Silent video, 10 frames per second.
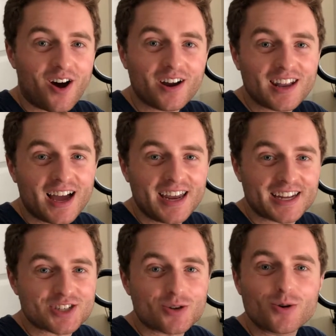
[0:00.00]
online
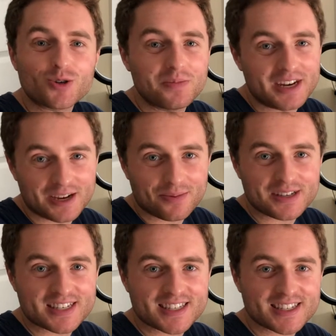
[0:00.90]
and social media
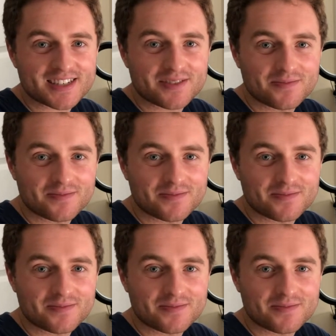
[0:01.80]
presence.